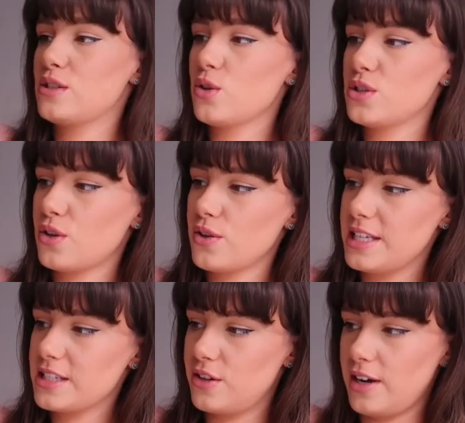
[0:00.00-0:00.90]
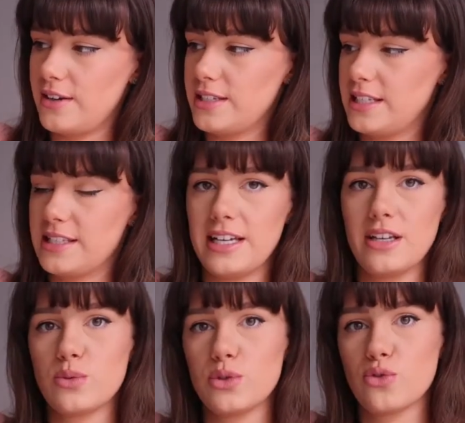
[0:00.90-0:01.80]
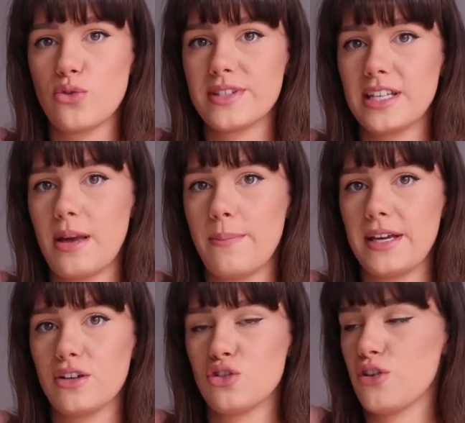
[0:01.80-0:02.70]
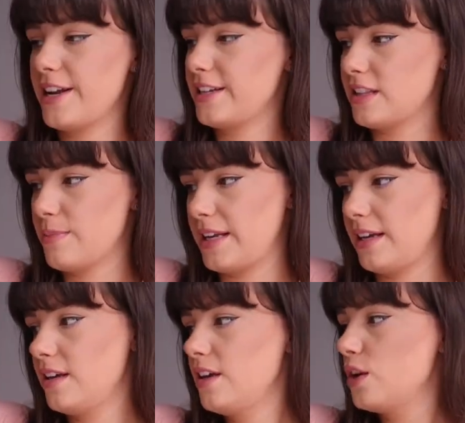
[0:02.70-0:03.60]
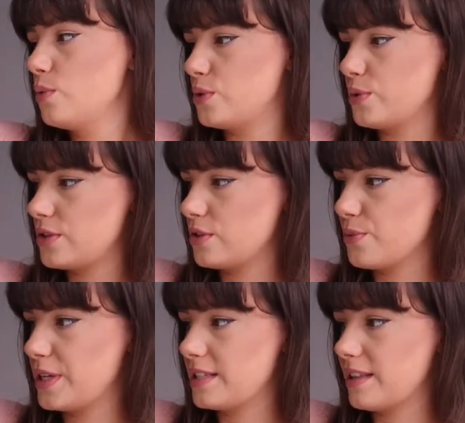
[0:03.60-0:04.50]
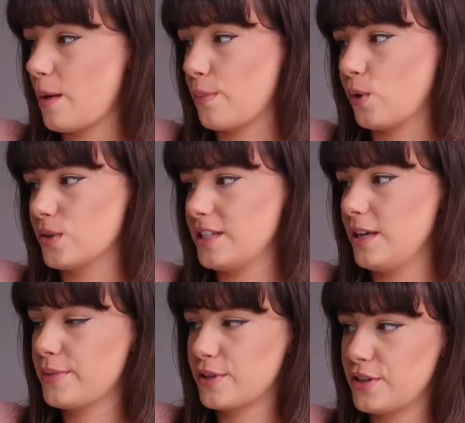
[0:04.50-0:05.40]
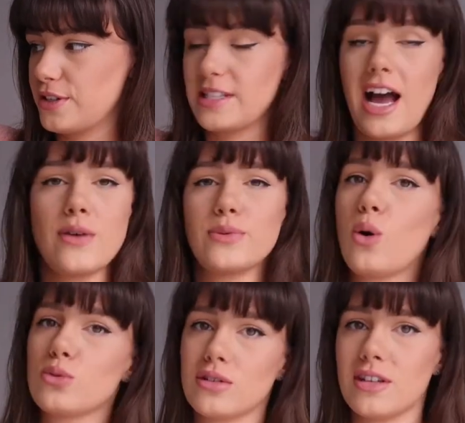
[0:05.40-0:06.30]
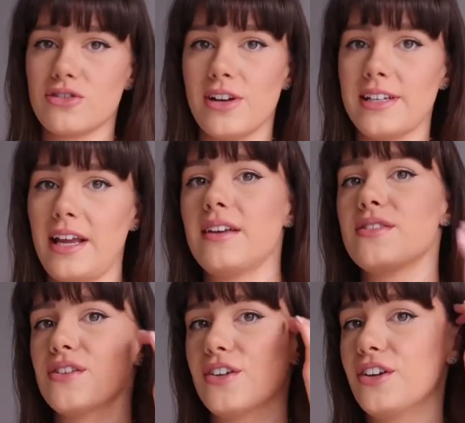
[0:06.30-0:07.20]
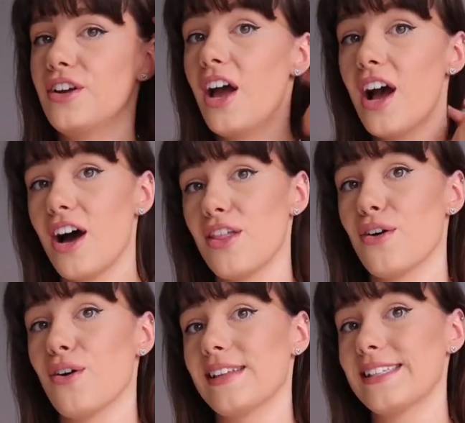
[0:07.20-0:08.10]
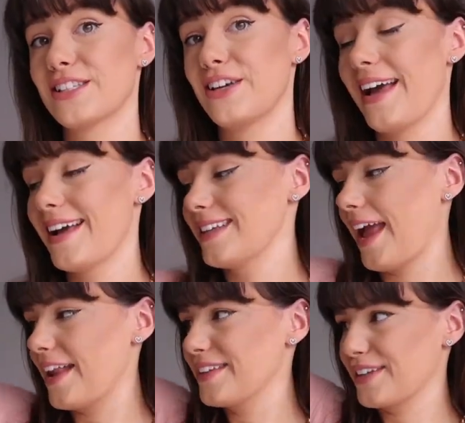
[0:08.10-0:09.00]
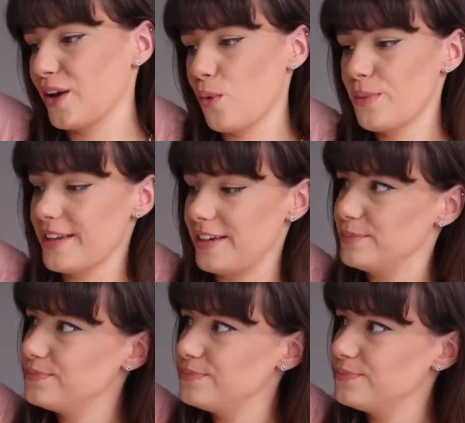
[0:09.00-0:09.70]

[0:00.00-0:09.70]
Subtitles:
also got these cutout details, which are obviously a big trend at the minute, which was another reason that I bought it, because I haven't hopped on that trend yet, so I thought let's go ahead and get on with it.